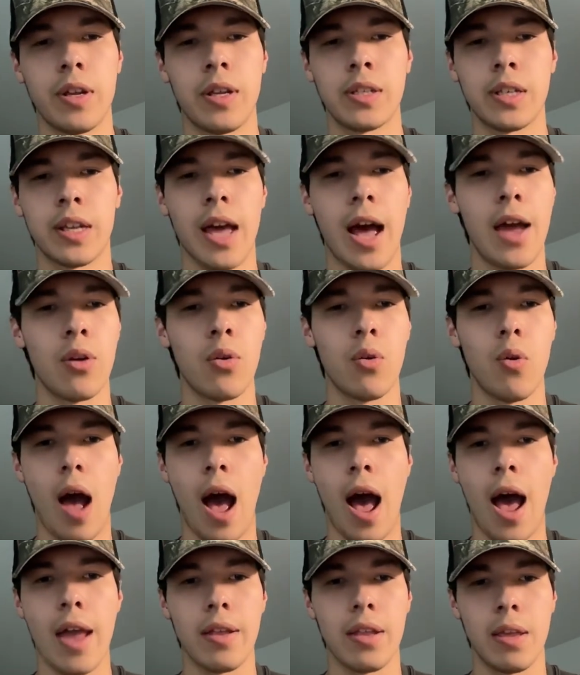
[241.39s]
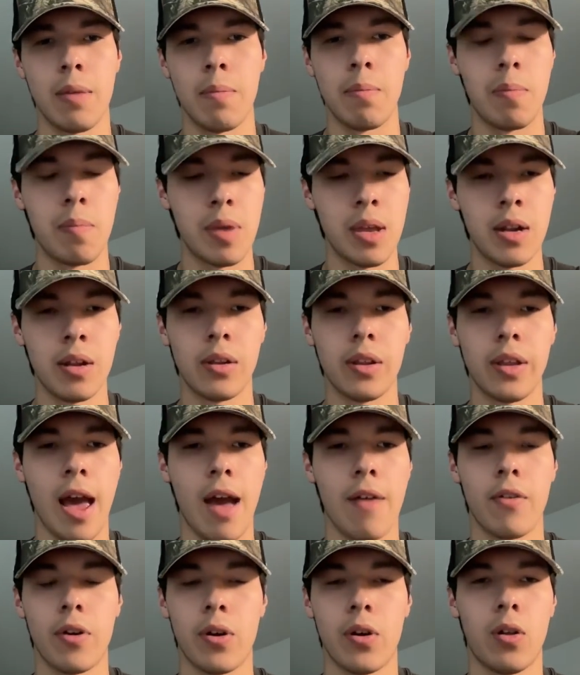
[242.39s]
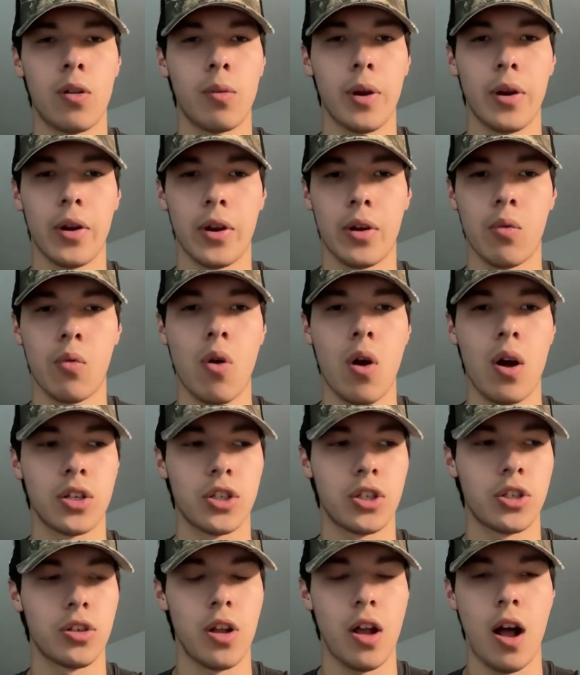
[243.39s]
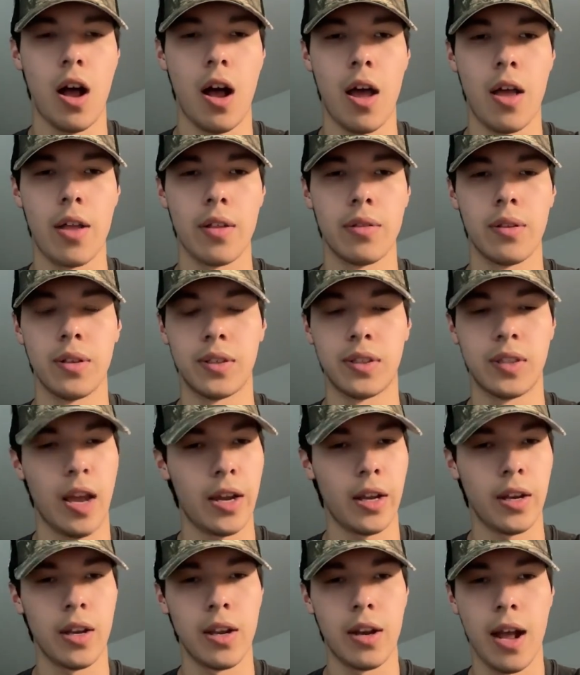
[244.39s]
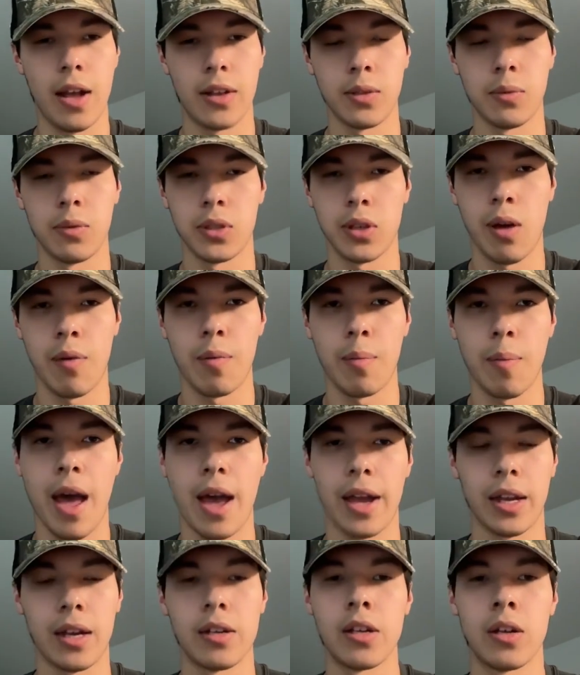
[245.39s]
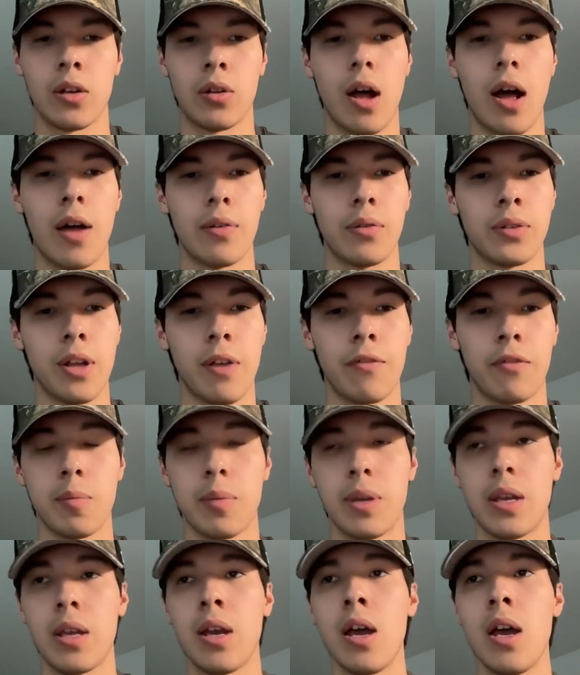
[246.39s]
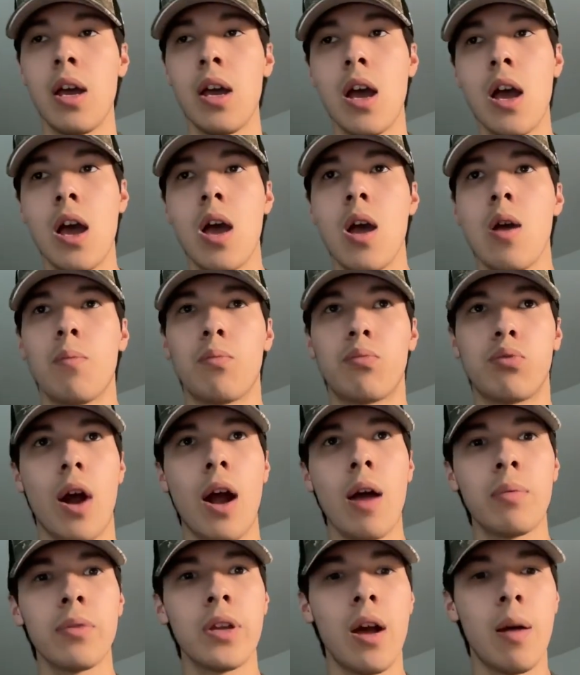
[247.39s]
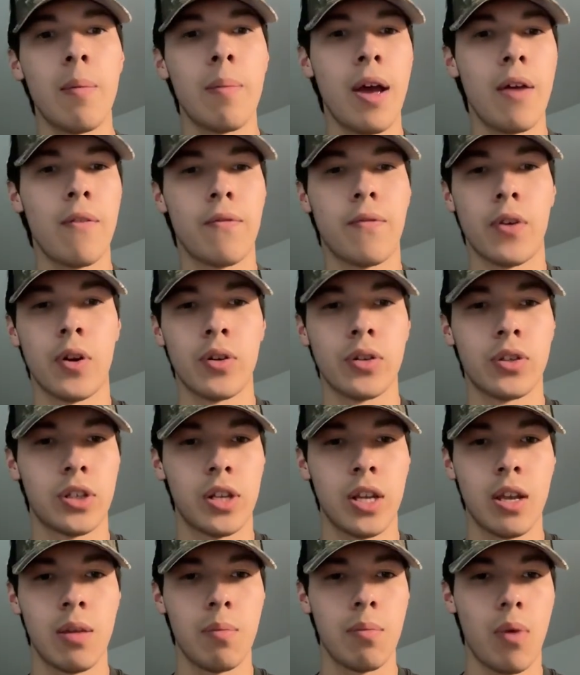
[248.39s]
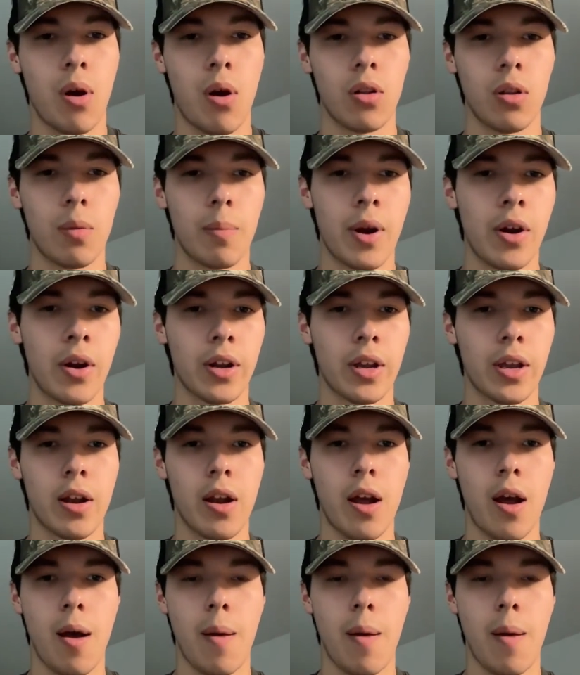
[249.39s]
He's a guy who I immediately have on All-American watch the second he announced he was coming back, and I will definitely be probably on my first team All-American